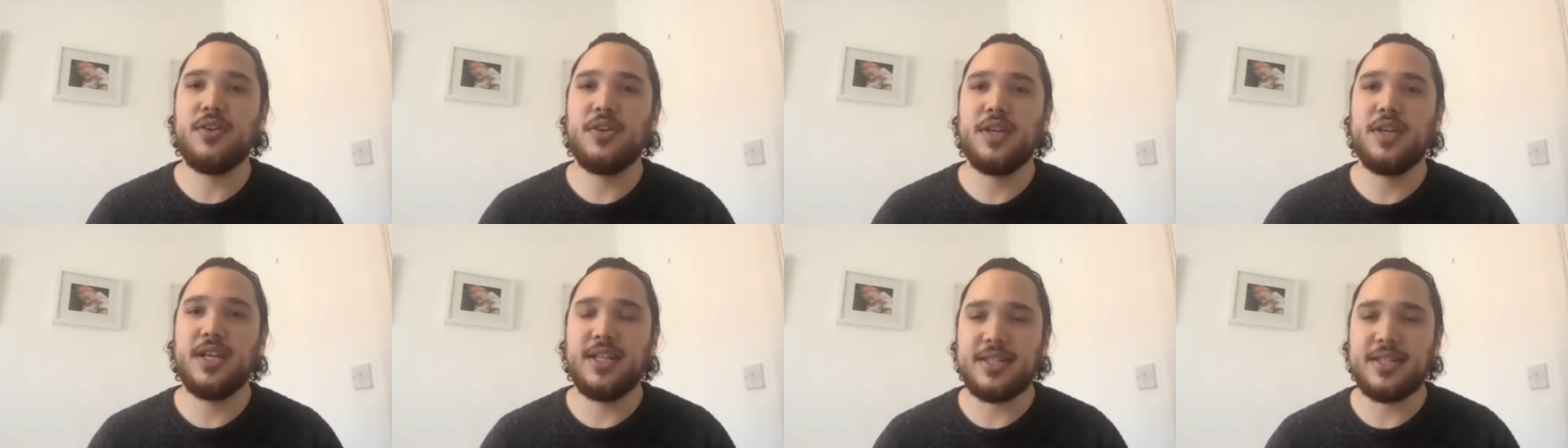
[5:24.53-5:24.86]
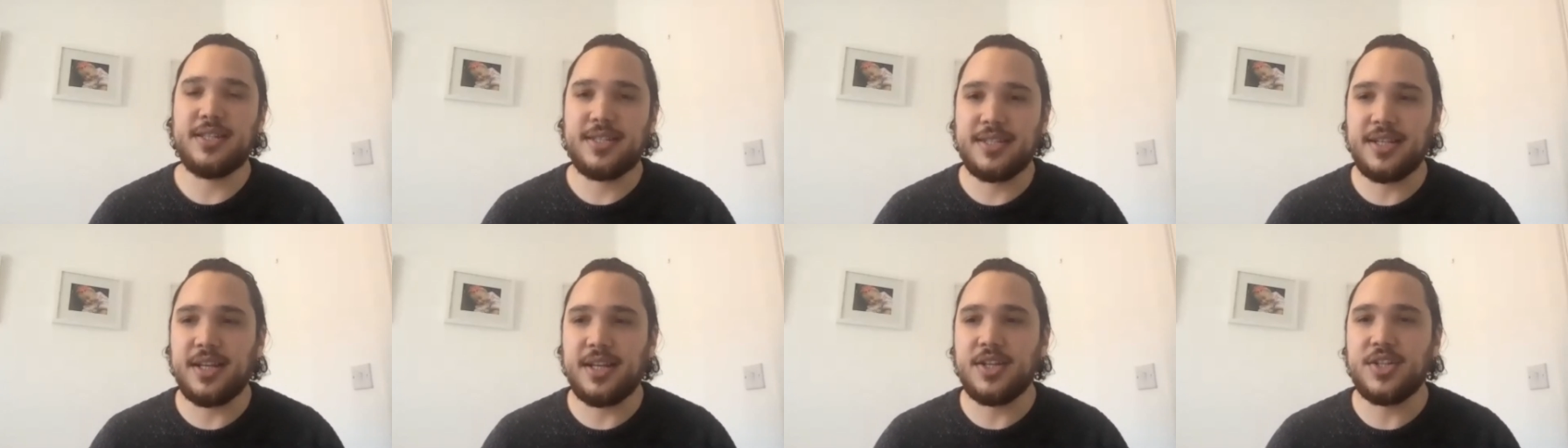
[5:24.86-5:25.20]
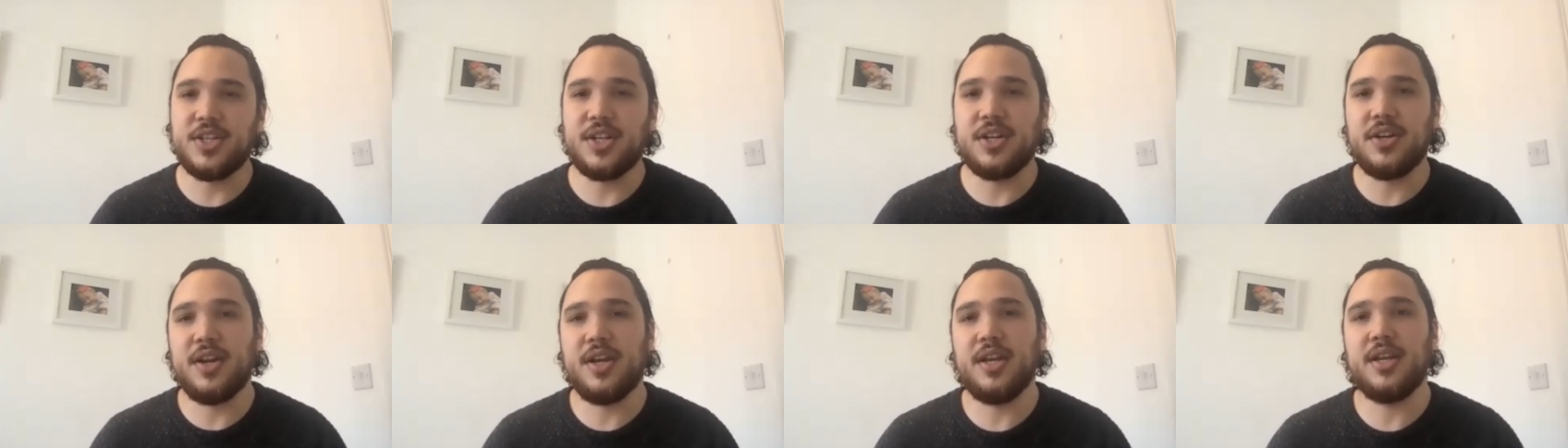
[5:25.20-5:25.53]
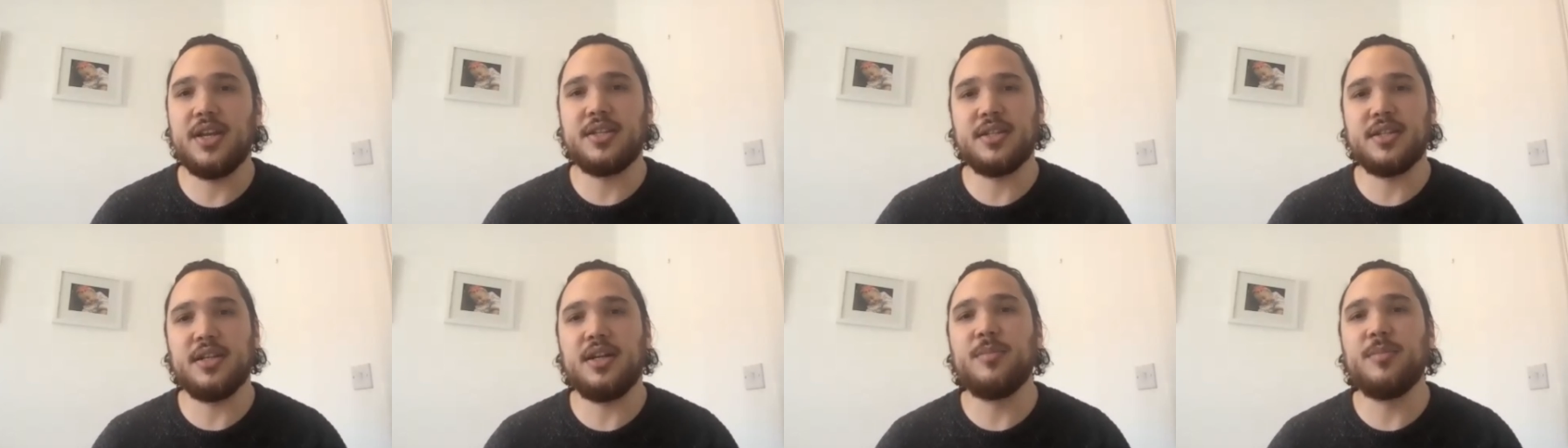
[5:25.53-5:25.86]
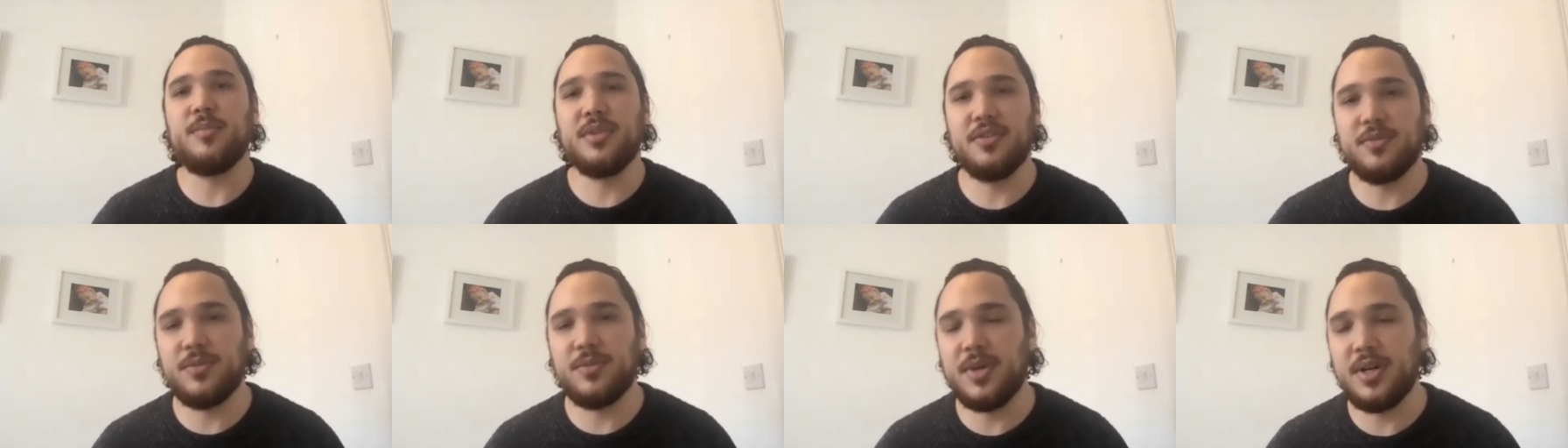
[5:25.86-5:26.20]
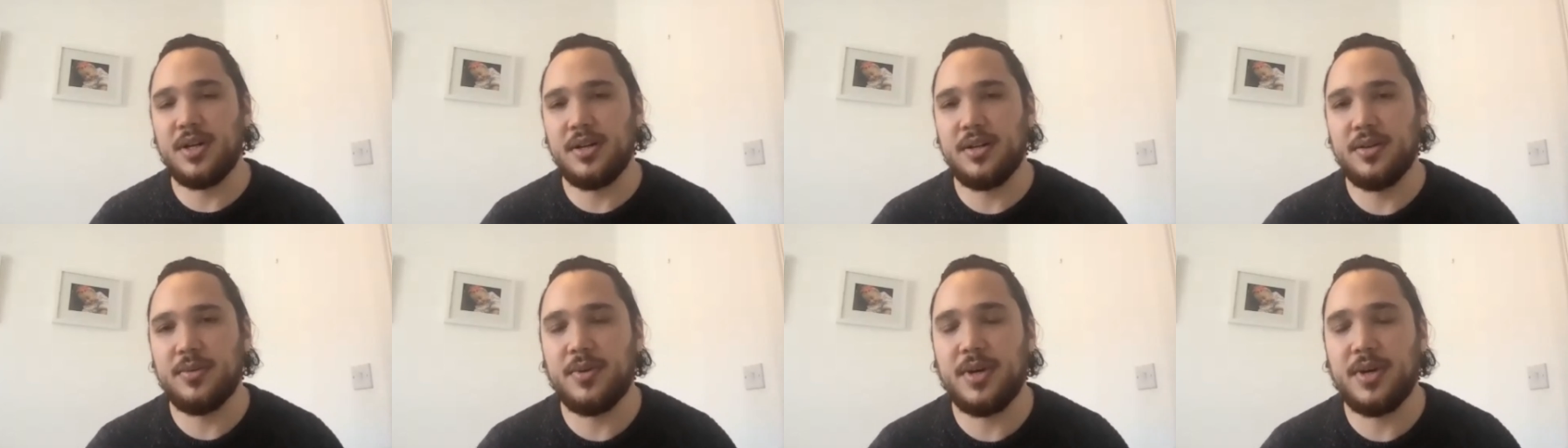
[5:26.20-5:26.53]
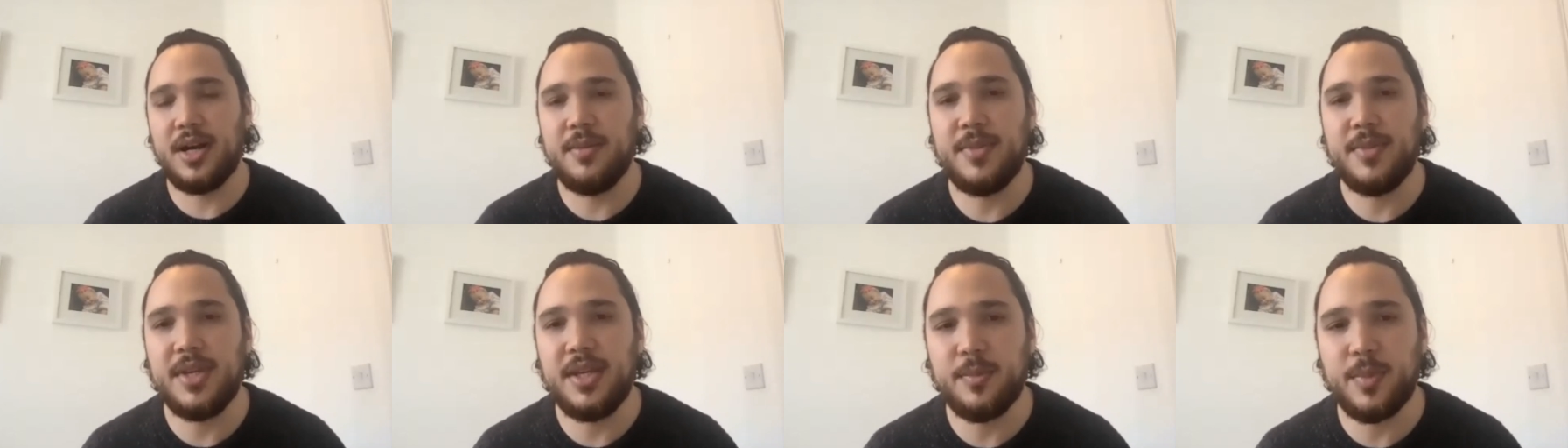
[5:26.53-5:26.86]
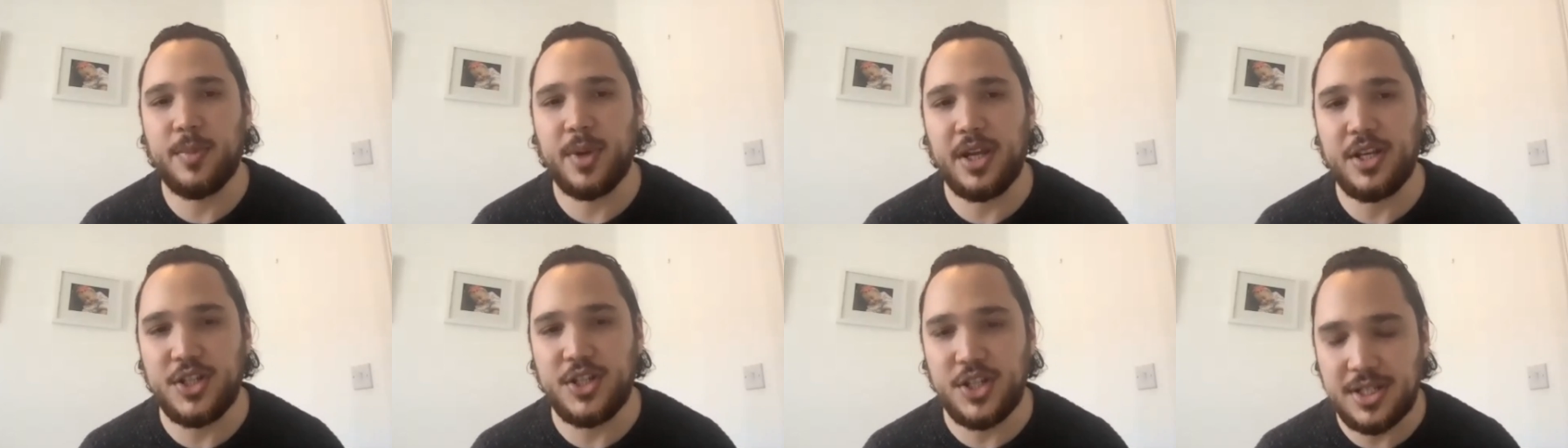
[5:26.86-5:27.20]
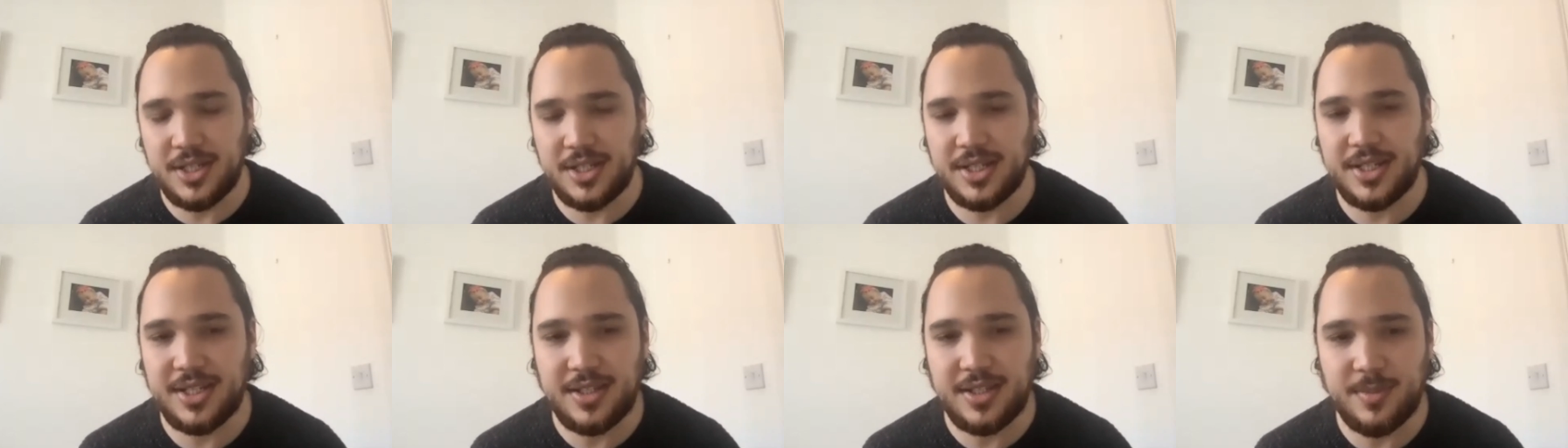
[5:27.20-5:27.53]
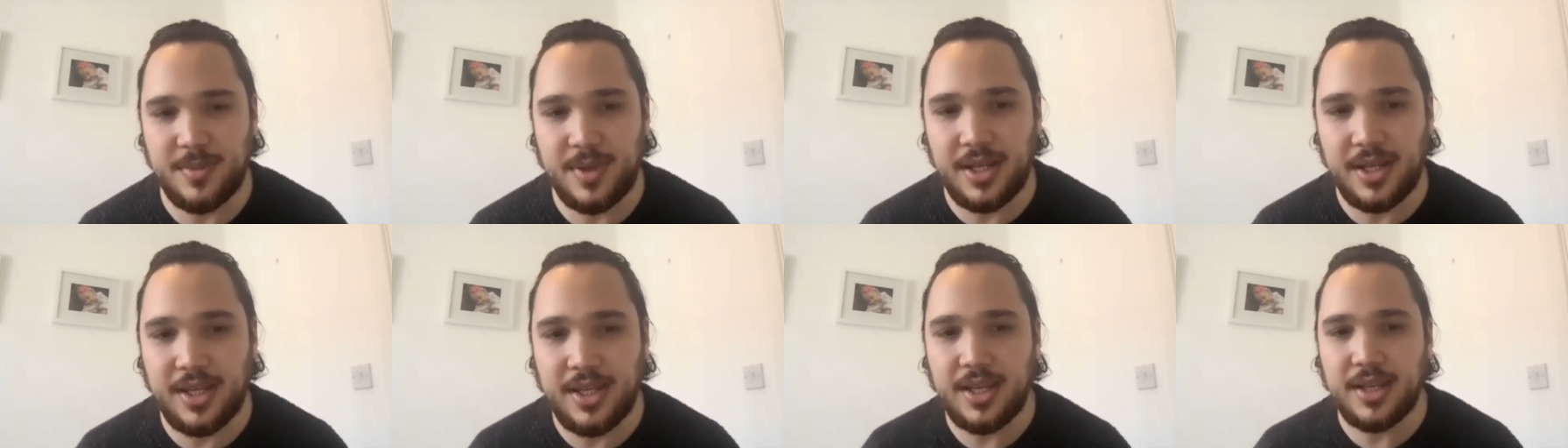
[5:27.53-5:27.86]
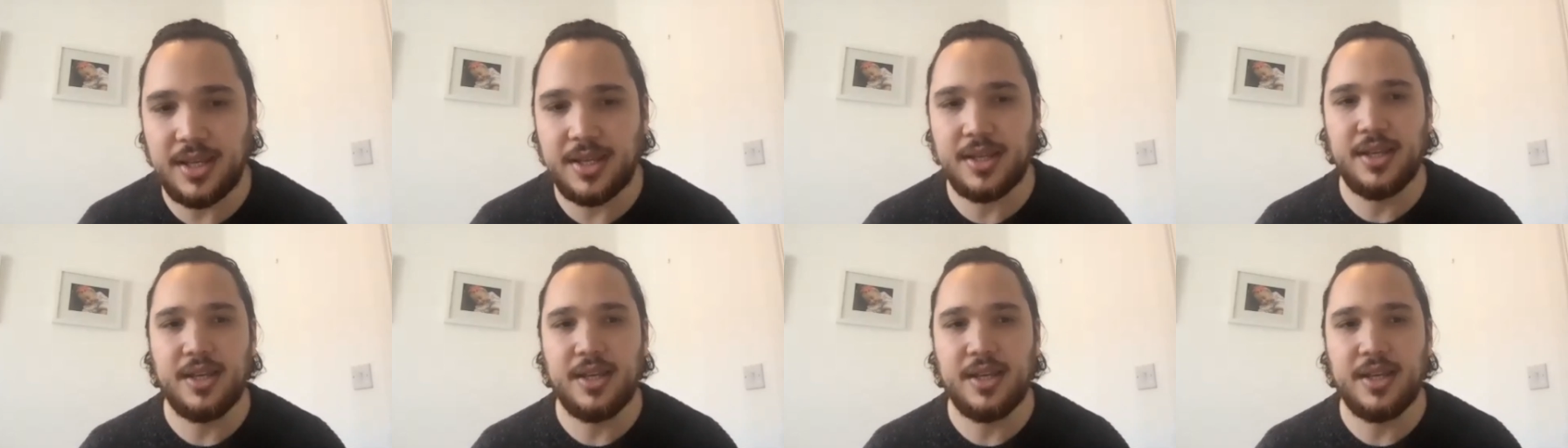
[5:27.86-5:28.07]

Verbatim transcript: is such a great example of what, what I mean by Jesus is my king.